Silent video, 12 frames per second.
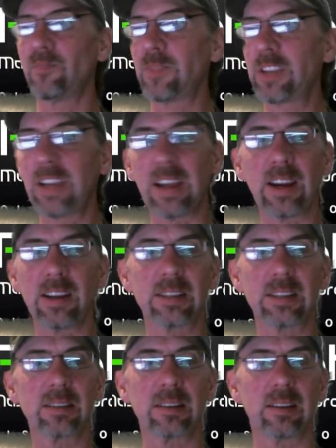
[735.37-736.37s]

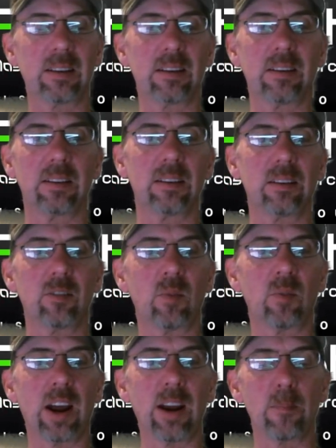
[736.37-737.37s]
tedious,
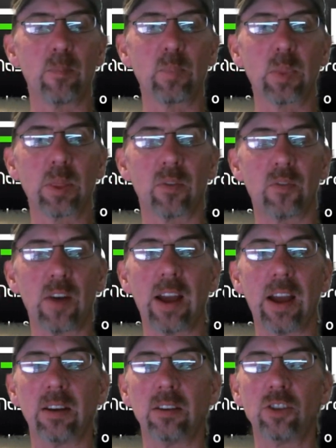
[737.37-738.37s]
right? To
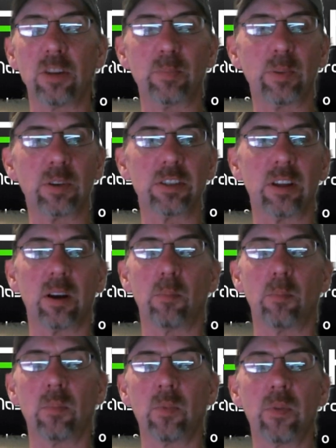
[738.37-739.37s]
find shippers that
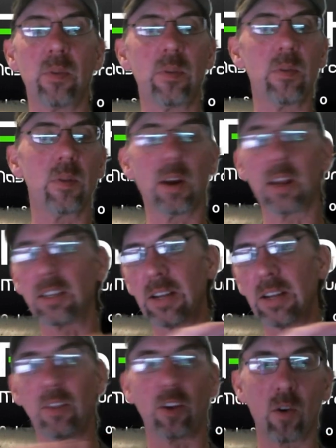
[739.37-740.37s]
are
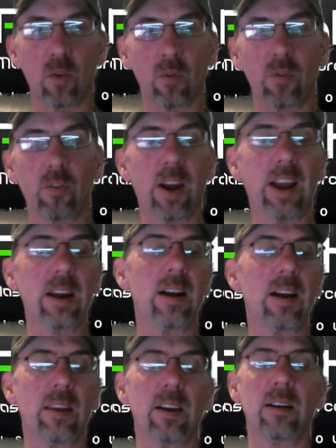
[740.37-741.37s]
listing their own freight
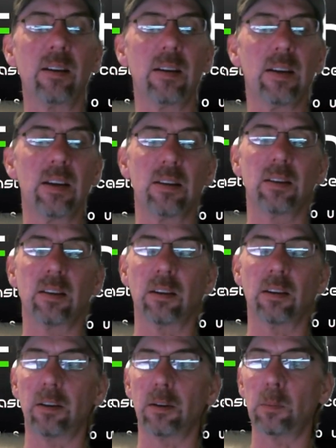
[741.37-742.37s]
on there.
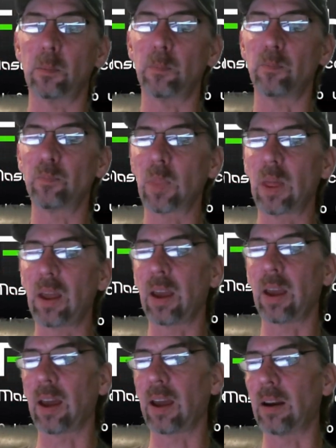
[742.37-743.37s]
Um,
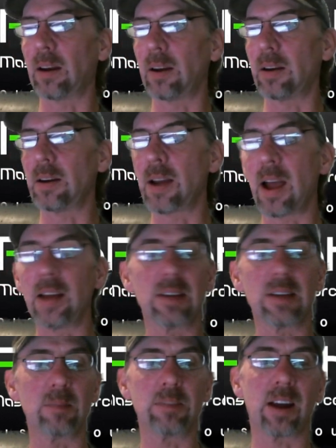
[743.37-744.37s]
and nine
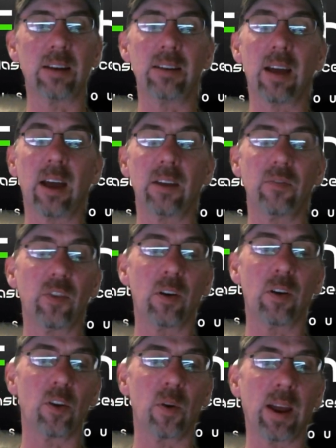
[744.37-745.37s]
times out of 10, if they're
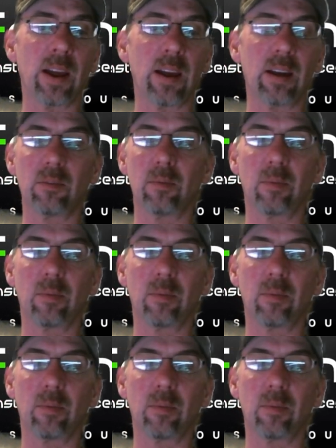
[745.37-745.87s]
doing it,